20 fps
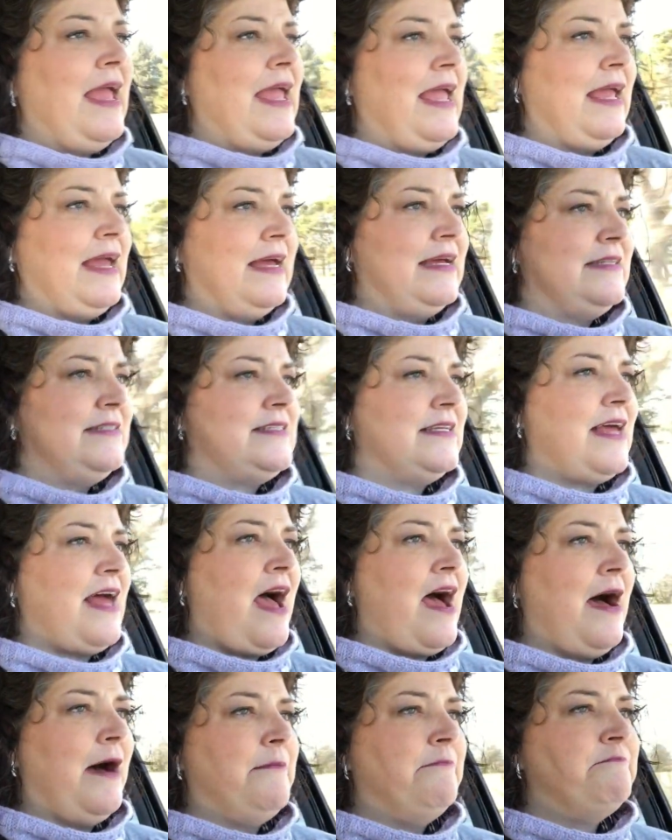and
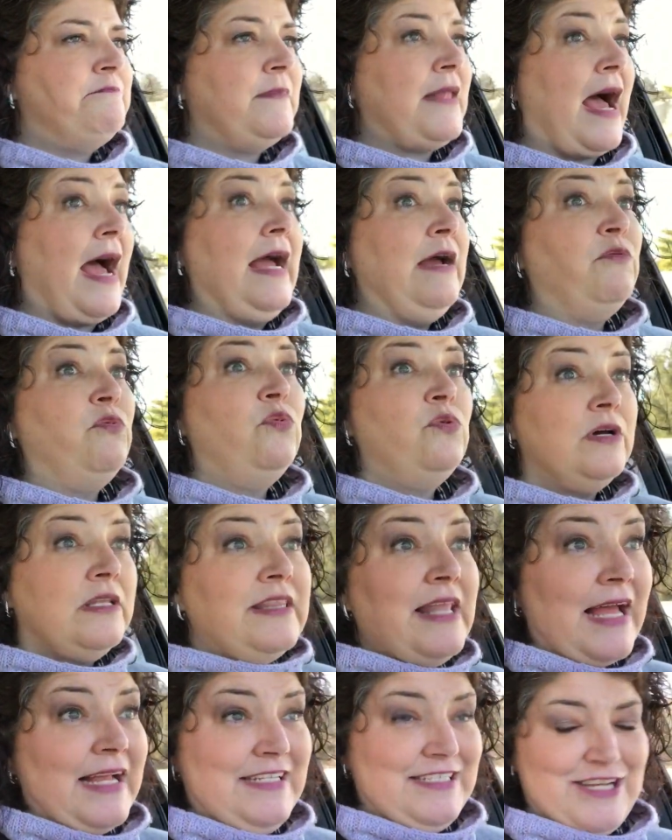um, I
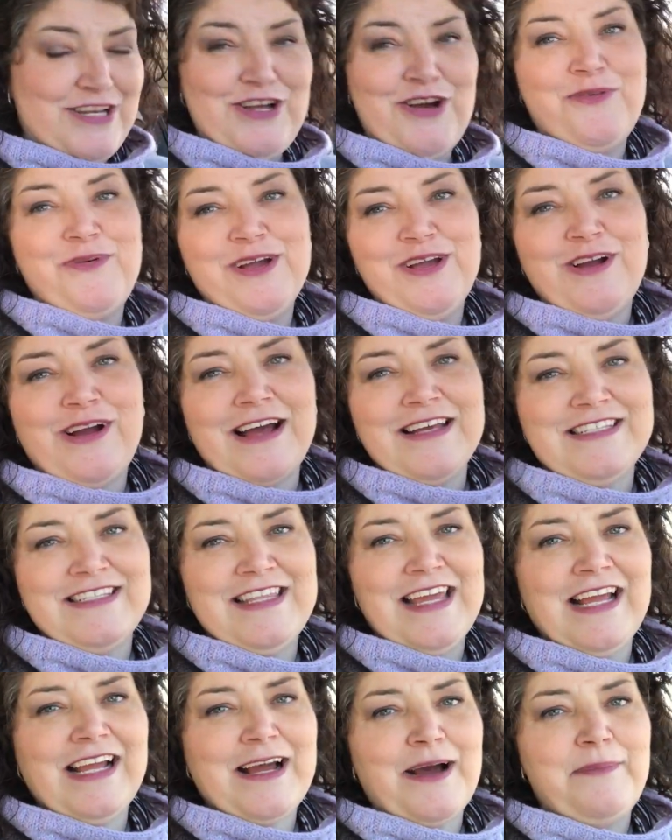would like to know what you guys
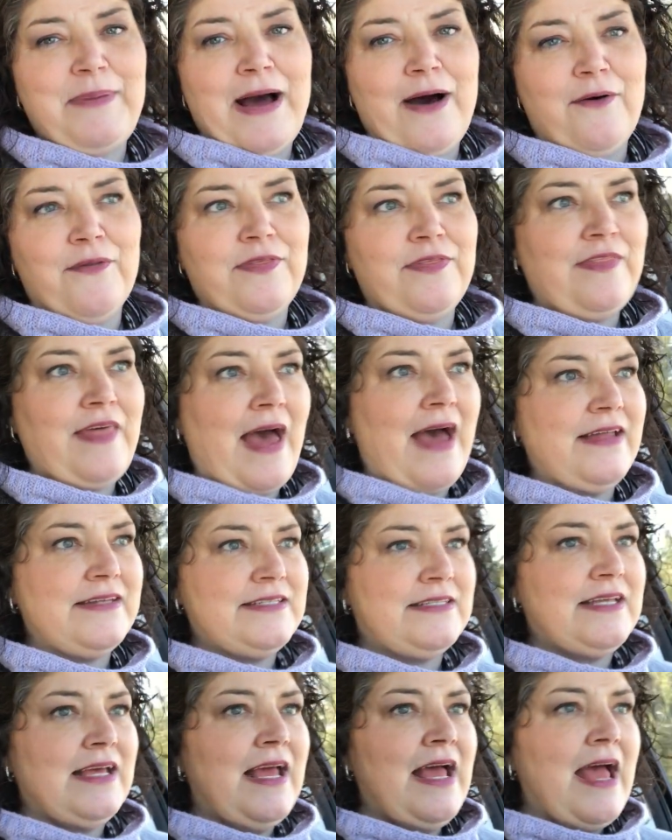think about
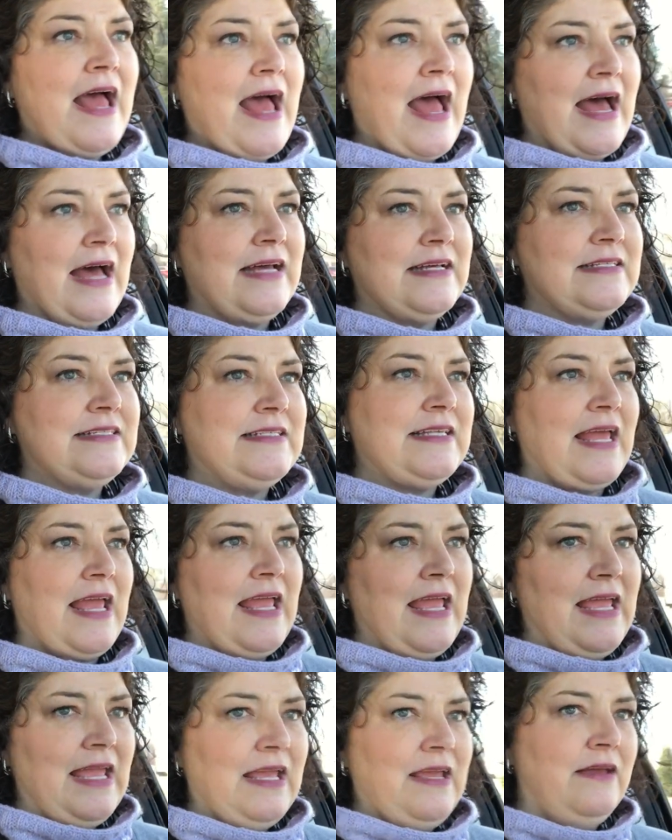that as
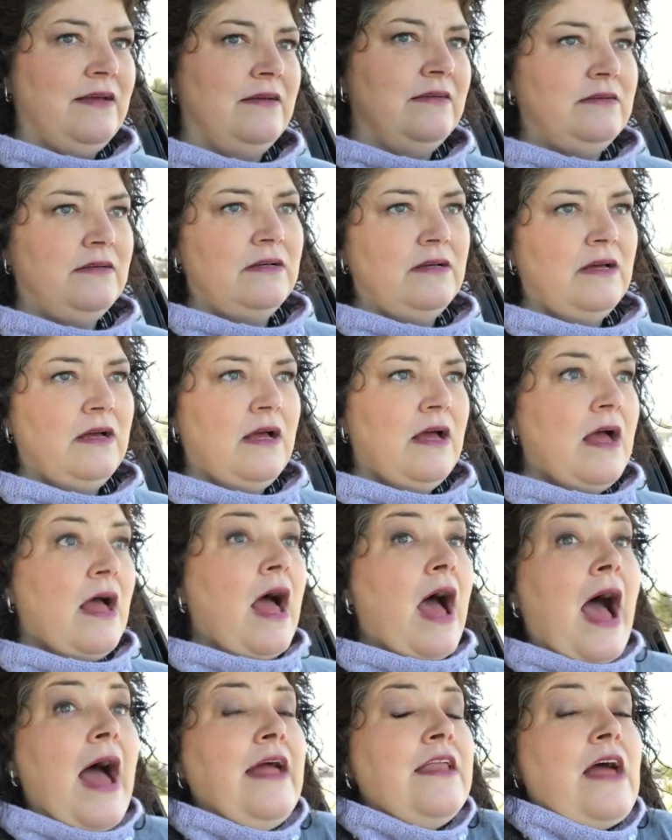a.
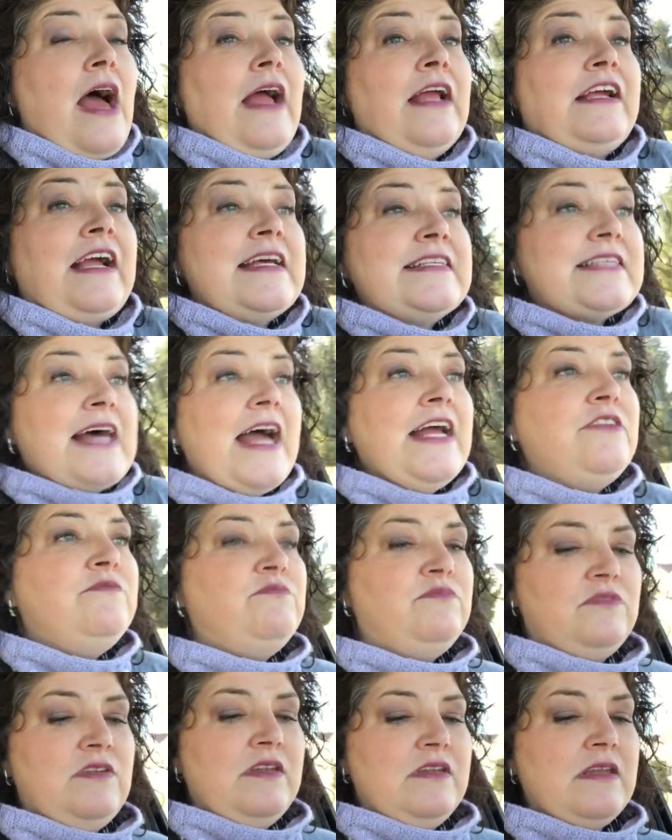I, I guess I
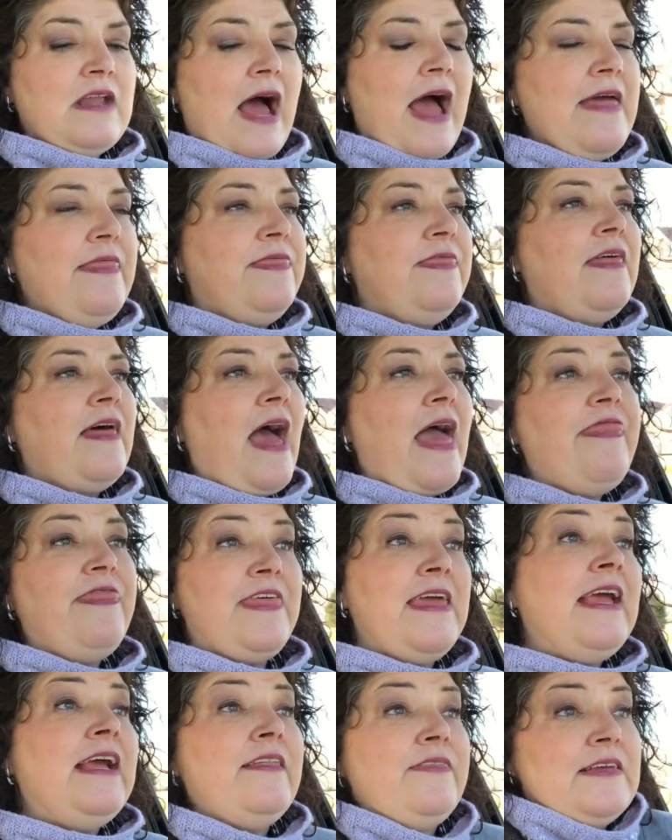I, I,
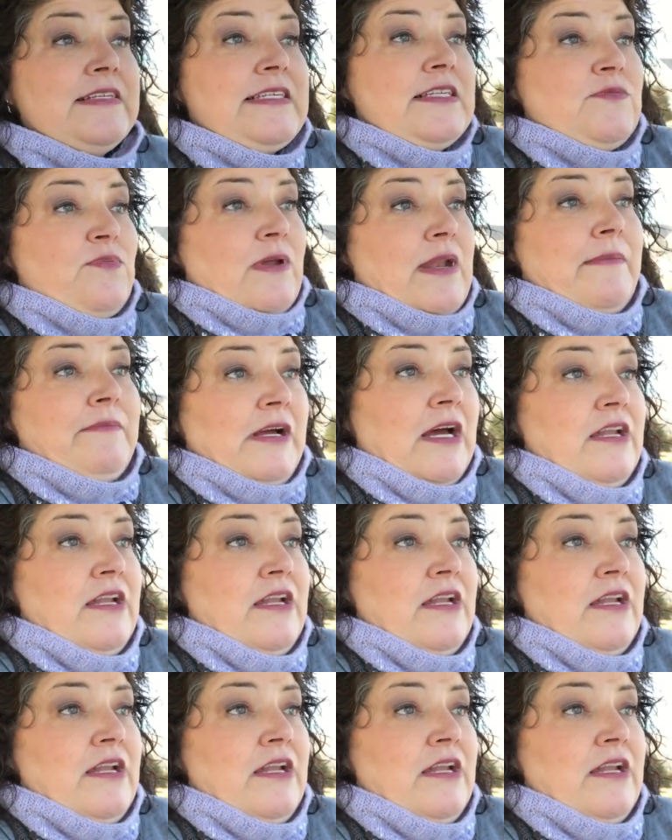think this is what I'm